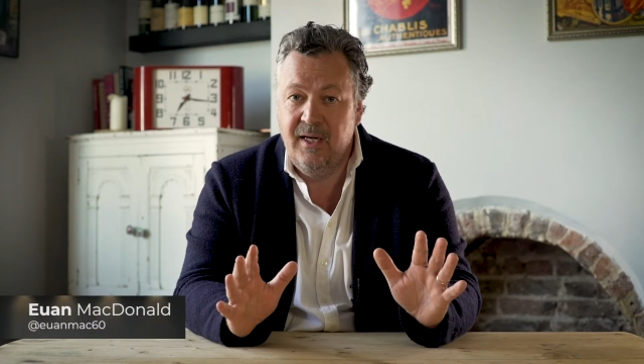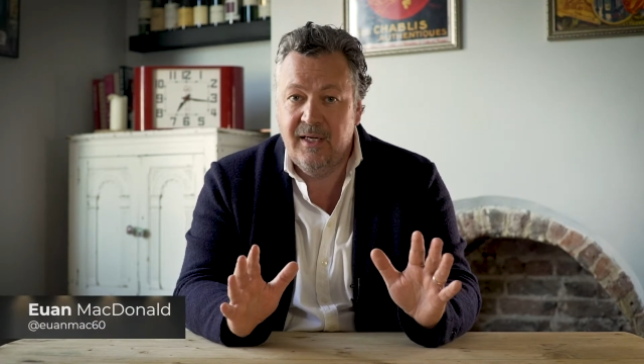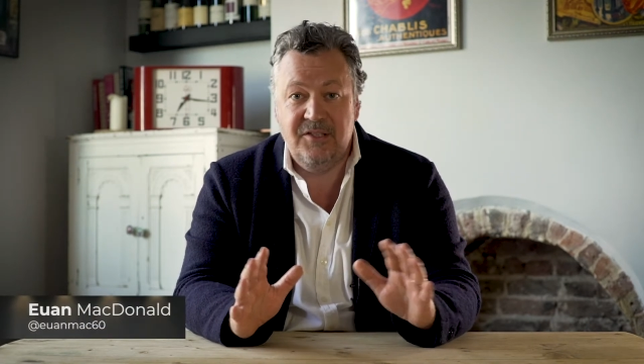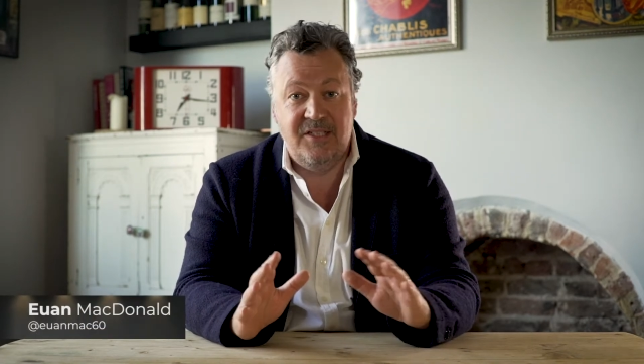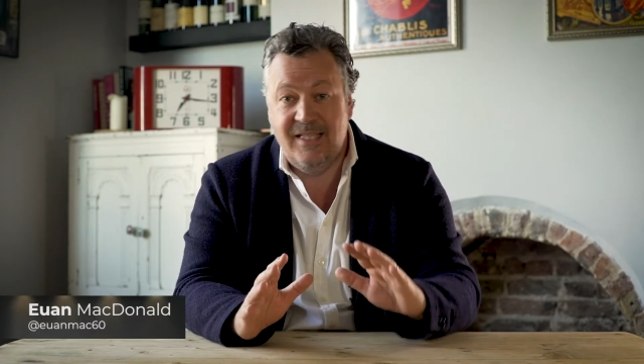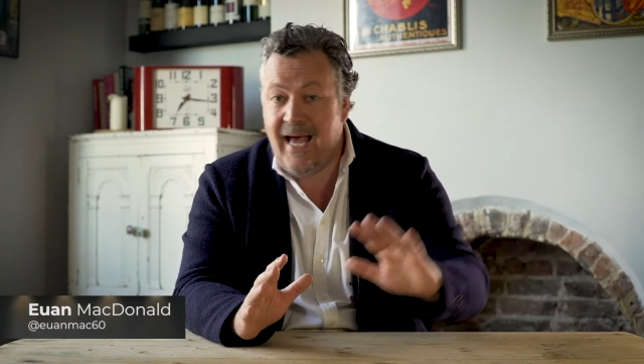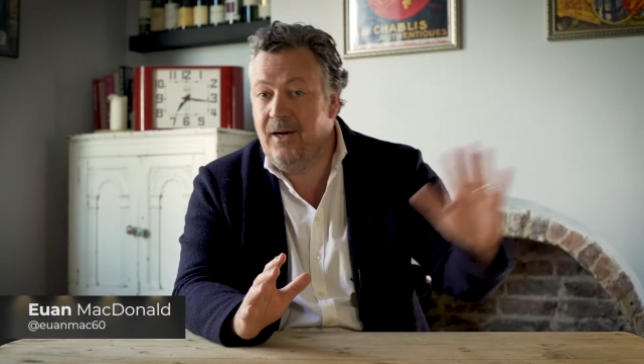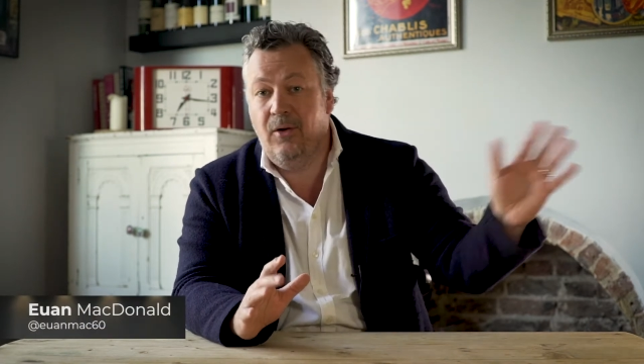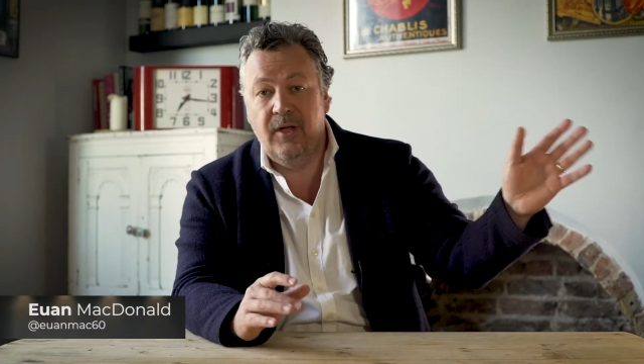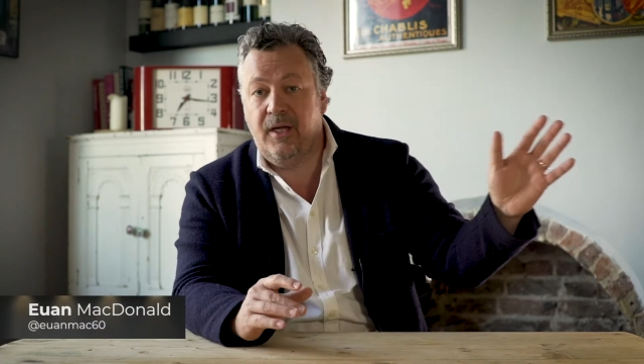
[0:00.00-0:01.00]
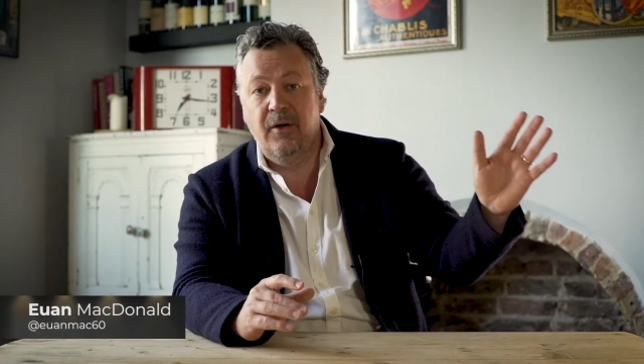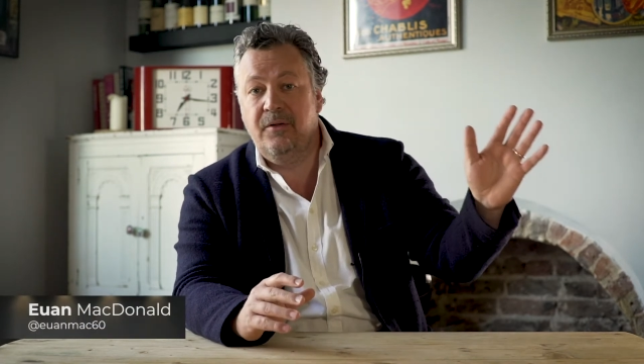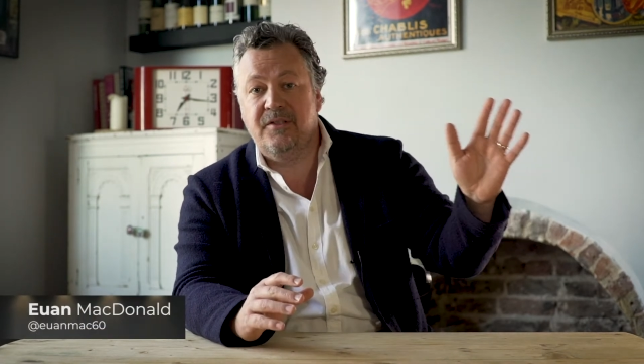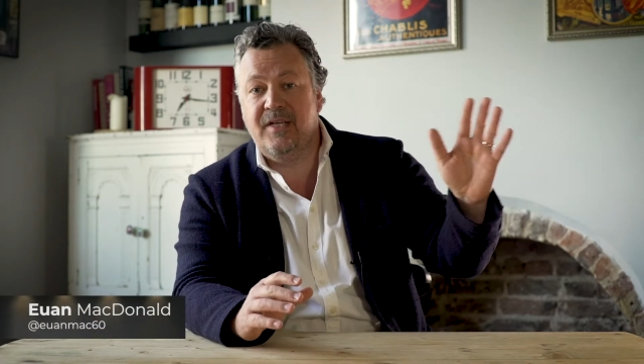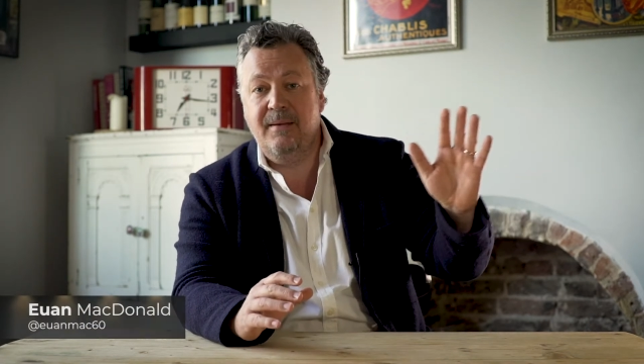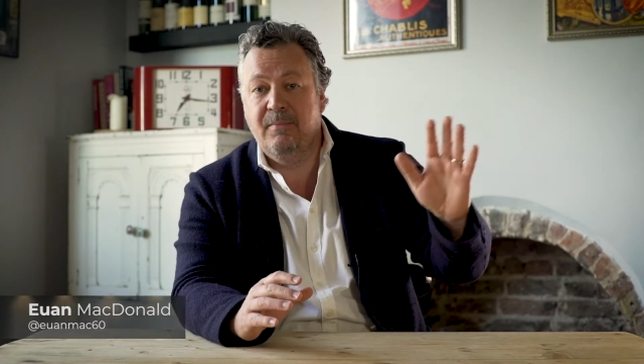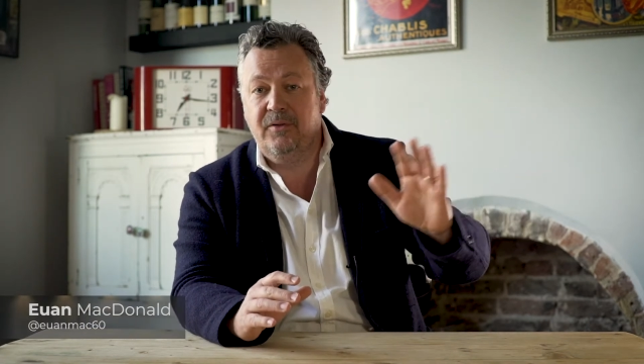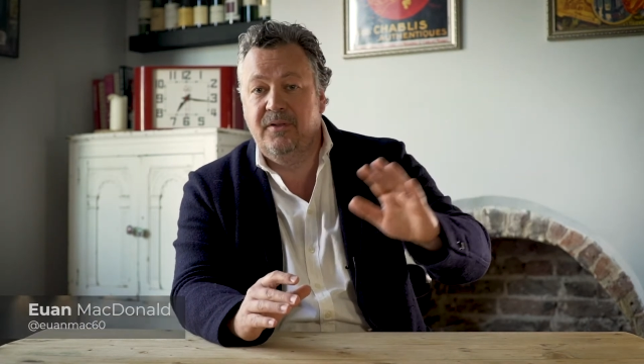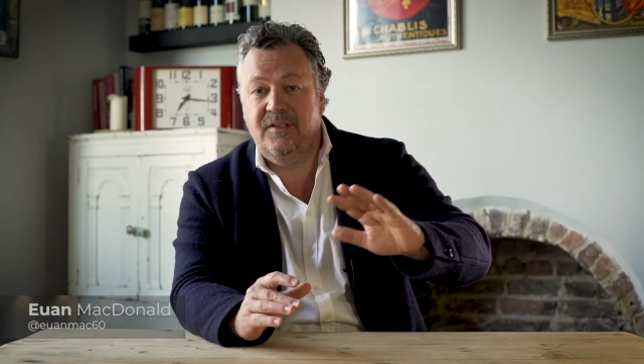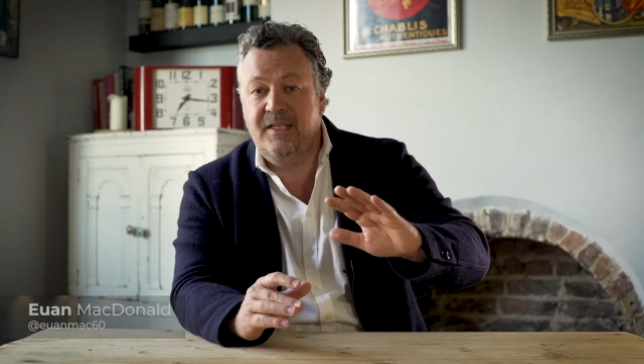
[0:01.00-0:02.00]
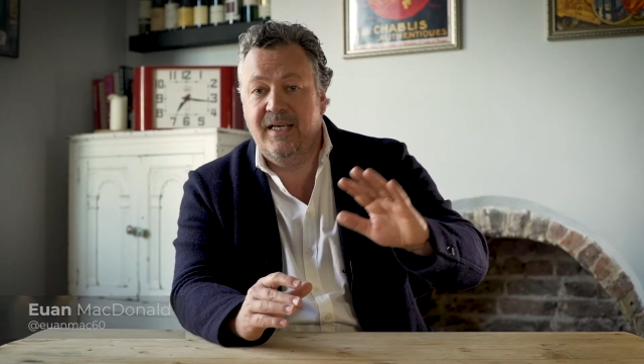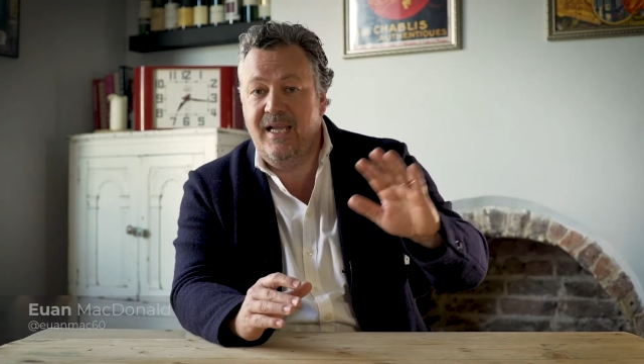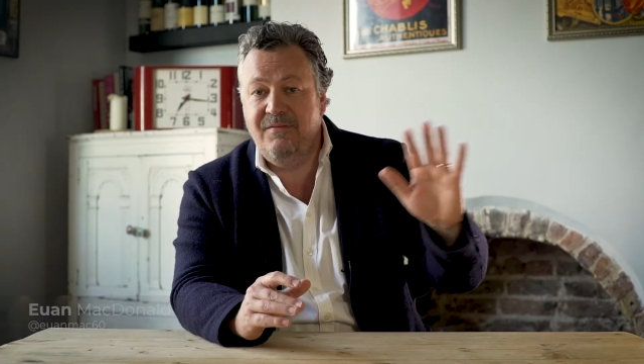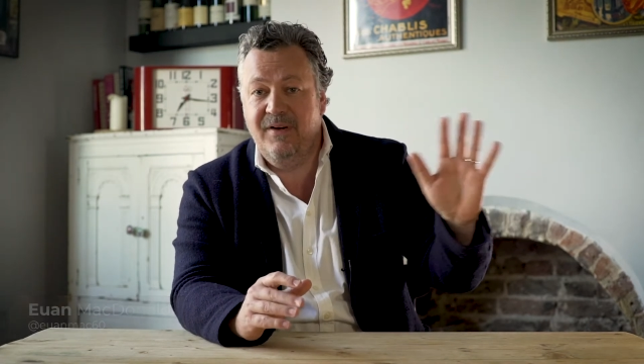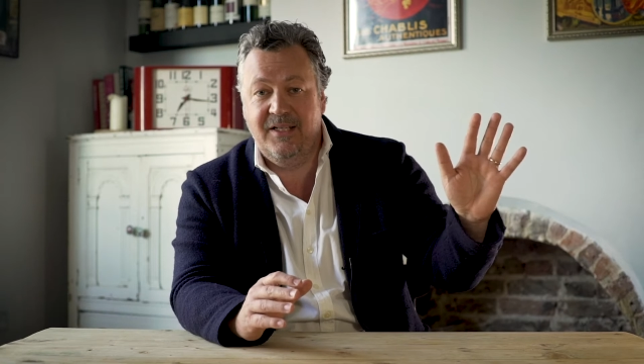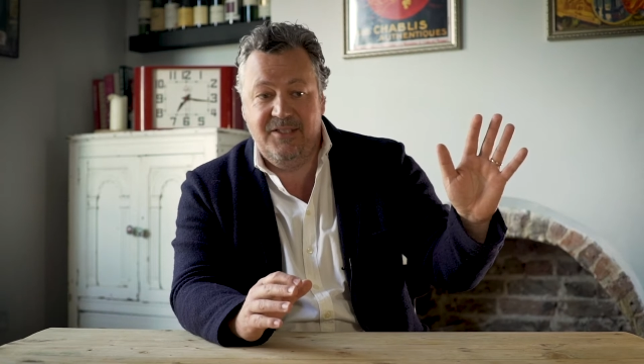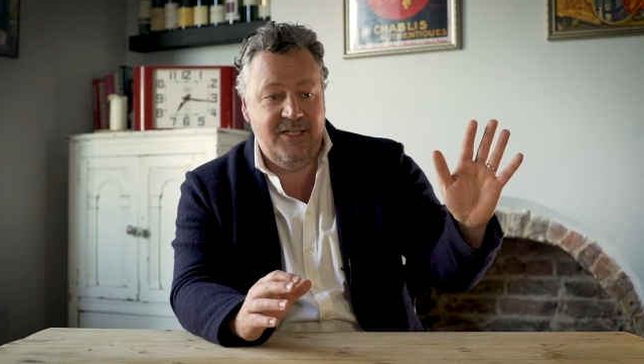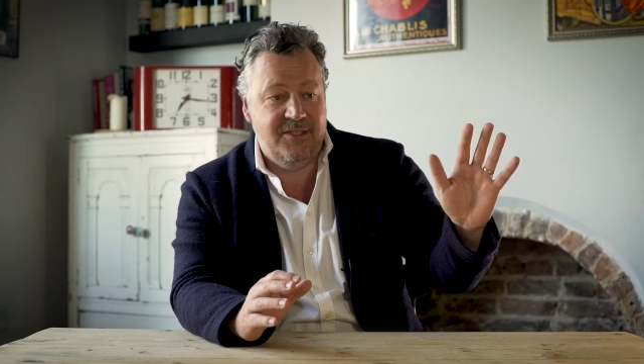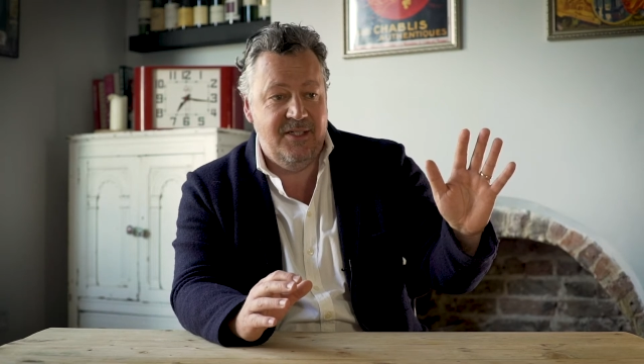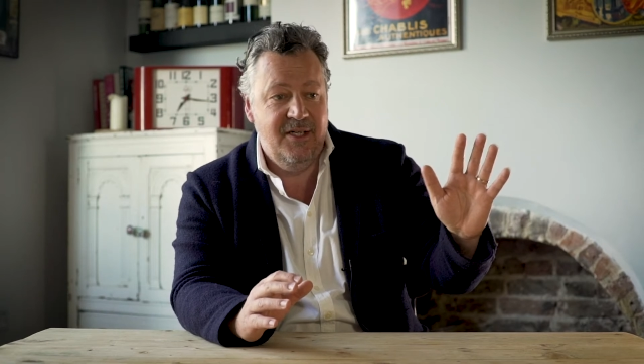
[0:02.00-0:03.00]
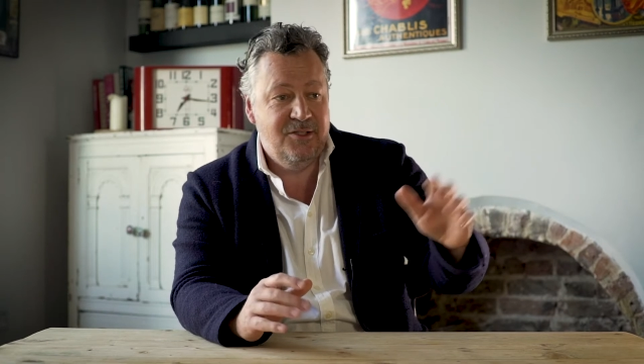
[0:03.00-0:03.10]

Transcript: because it's that long ago that Tate Modern didn't even exist.